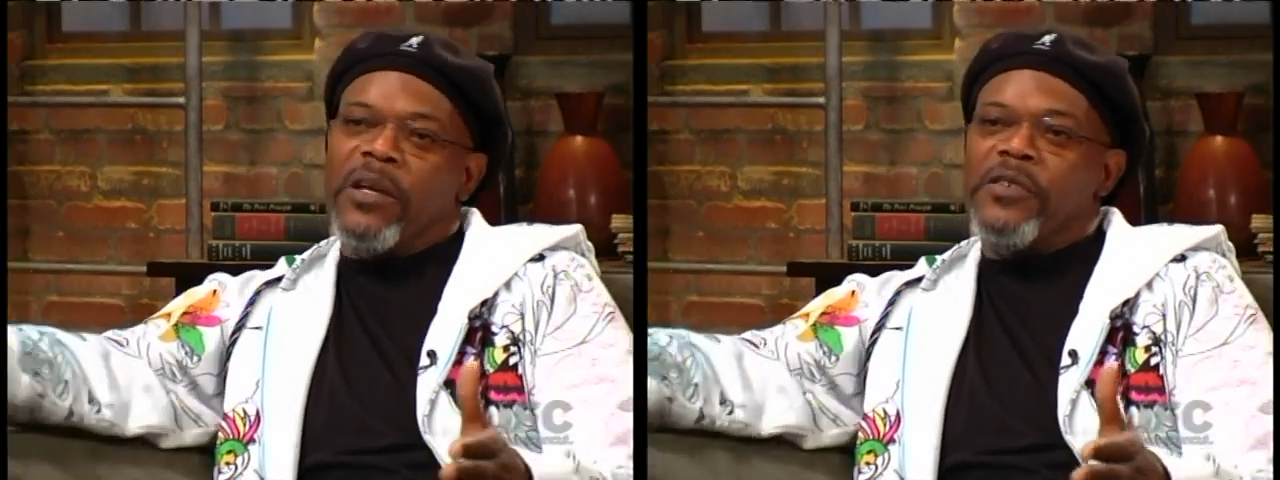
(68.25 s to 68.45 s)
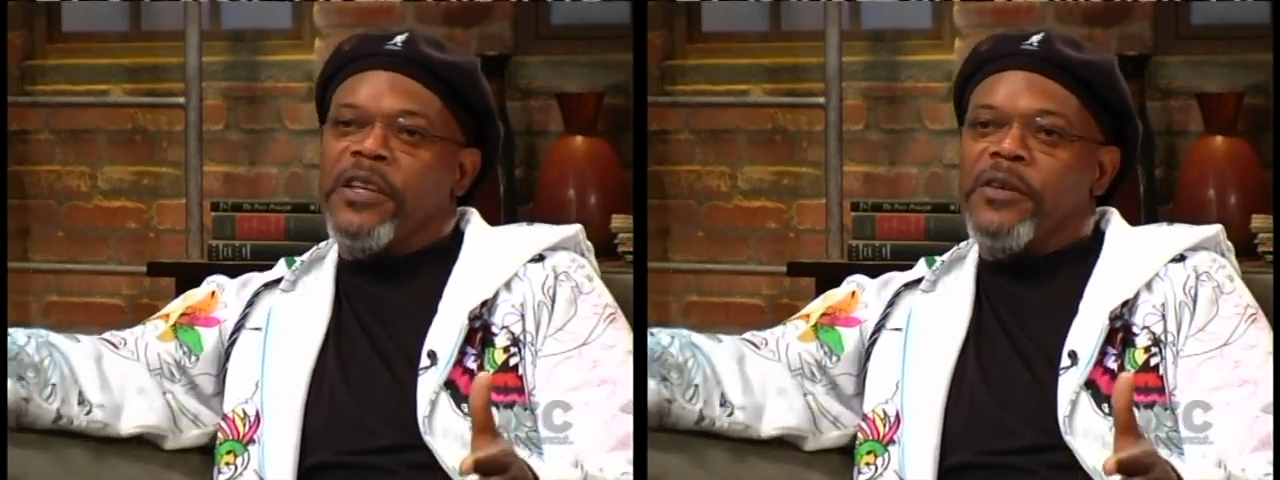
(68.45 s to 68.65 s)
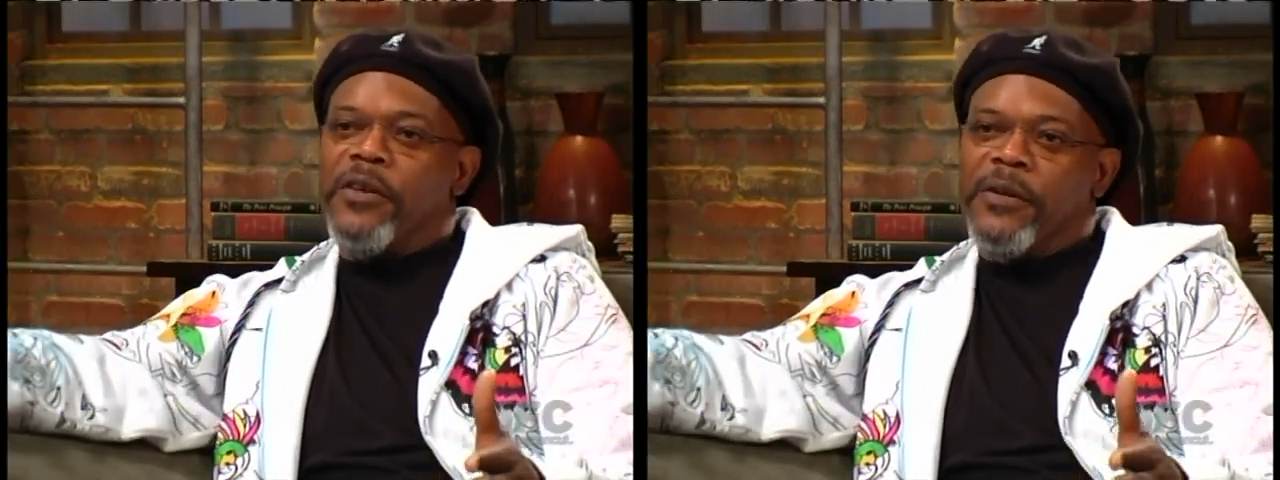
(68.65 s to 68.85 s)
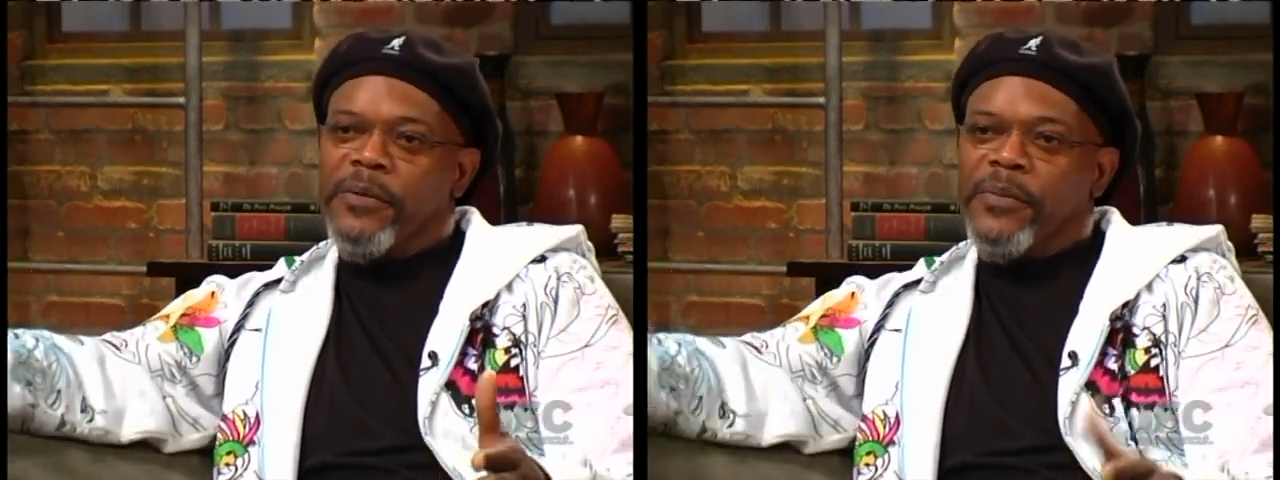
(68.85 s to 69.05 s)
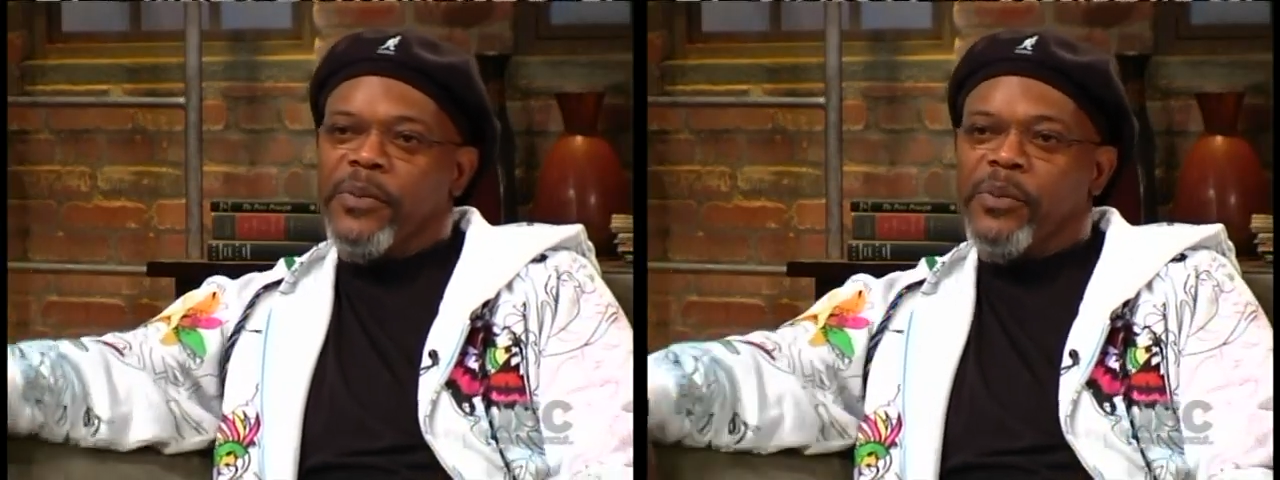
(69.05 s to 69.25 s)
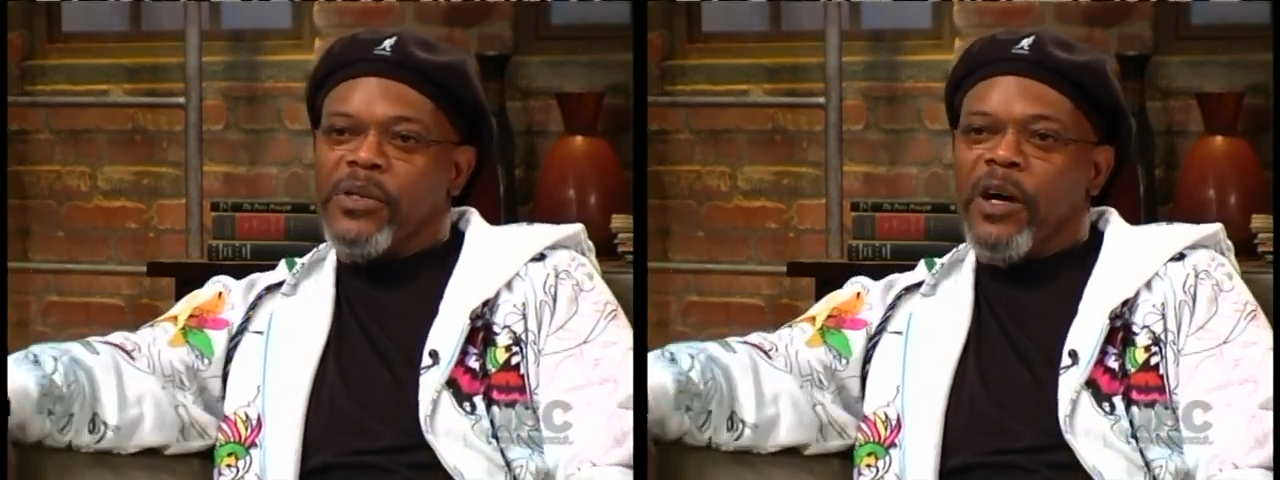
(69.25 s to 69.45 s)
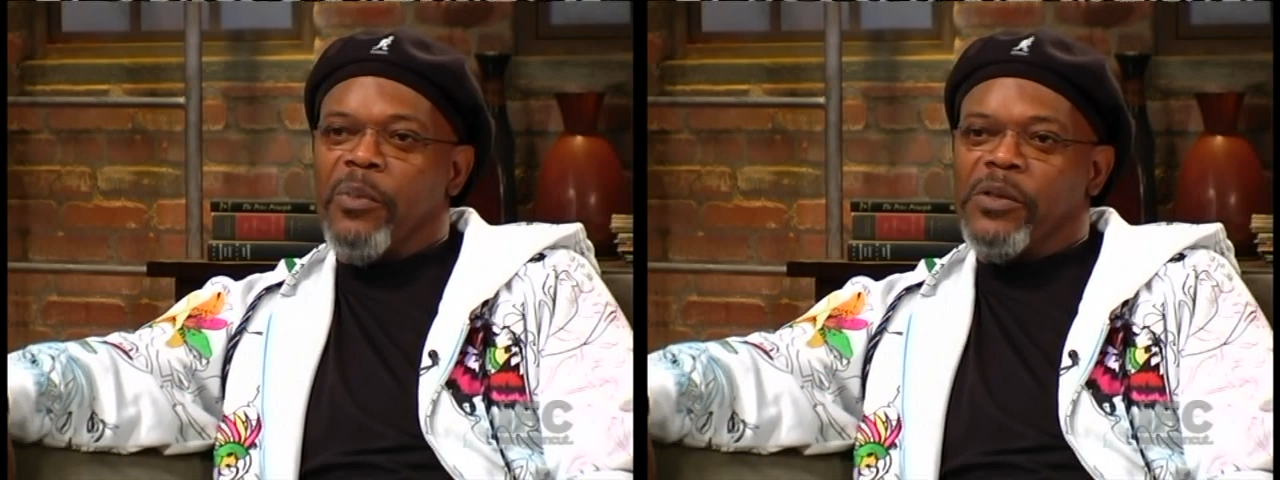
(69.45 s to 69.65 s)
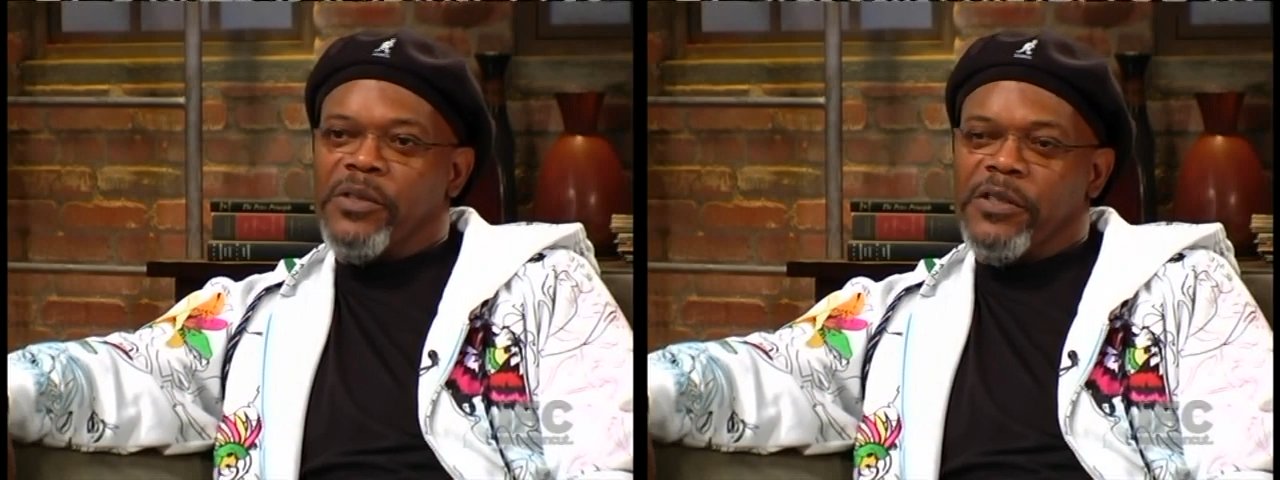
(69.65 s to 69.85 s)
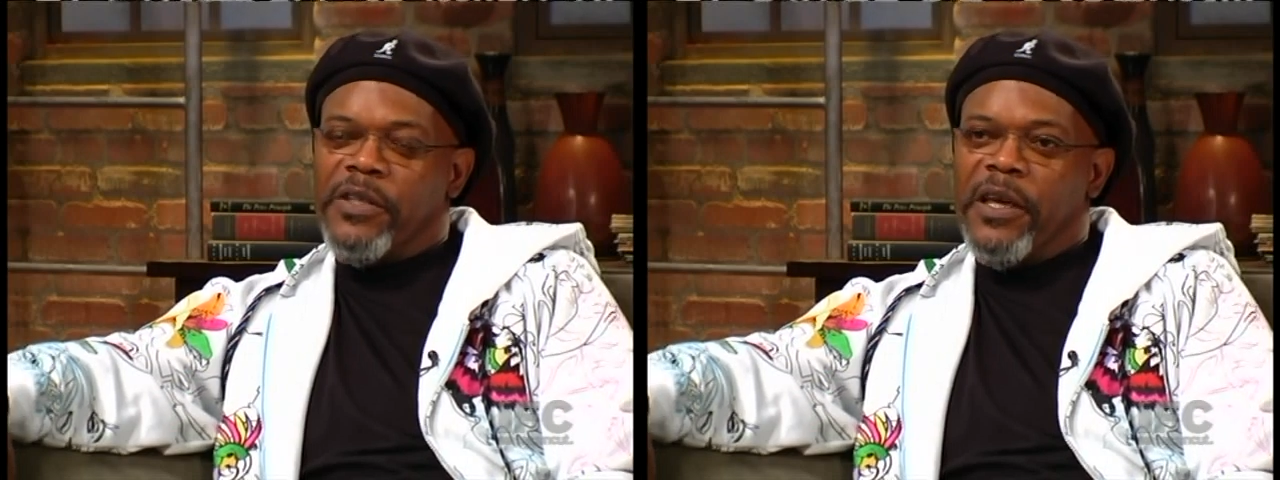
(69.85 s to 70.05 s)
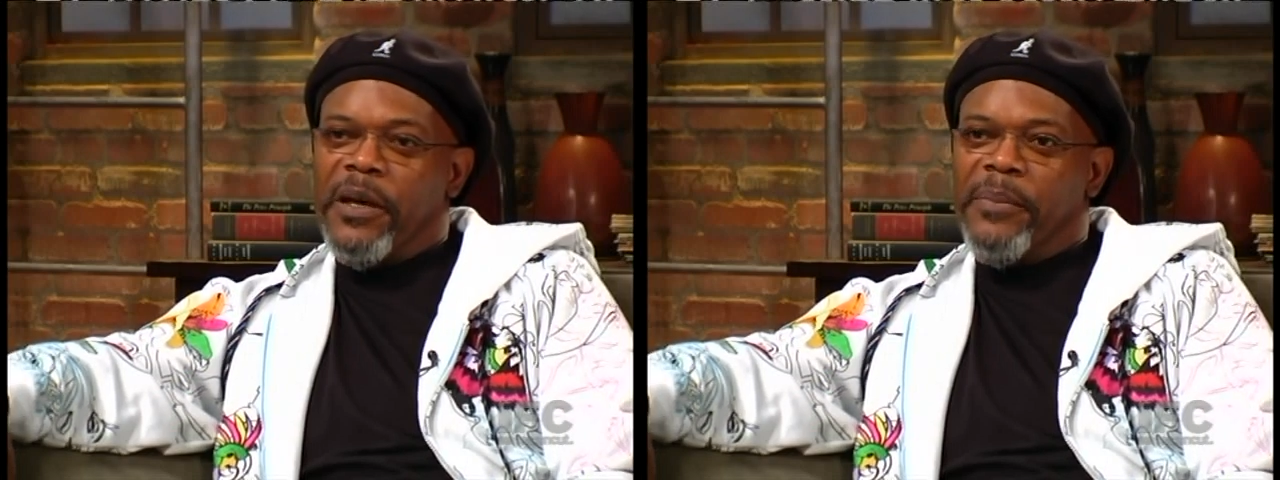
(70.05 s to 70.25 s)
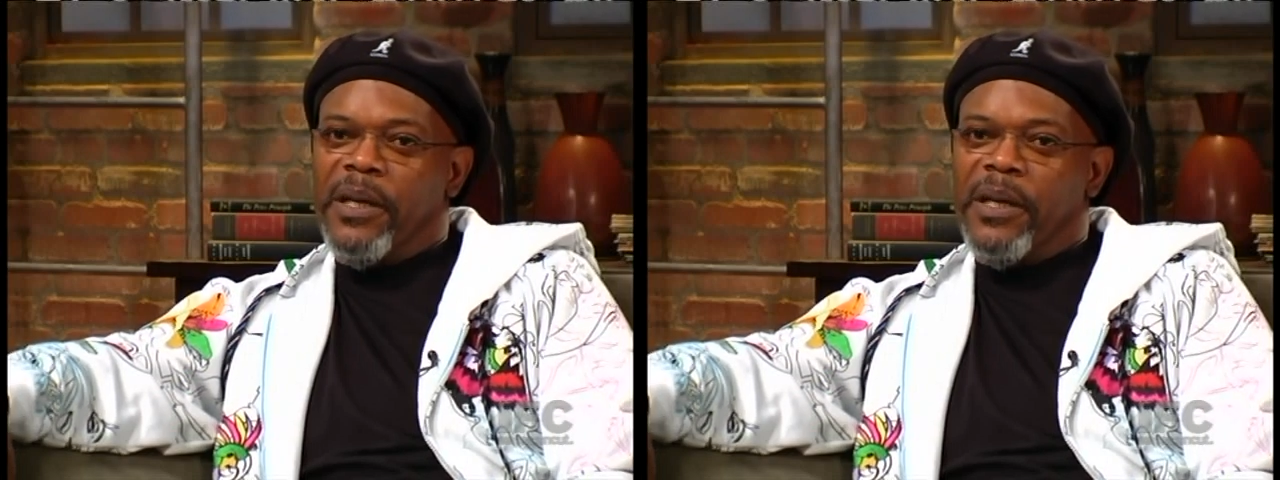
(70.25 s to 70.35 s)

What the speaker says: contender who was almost a champ,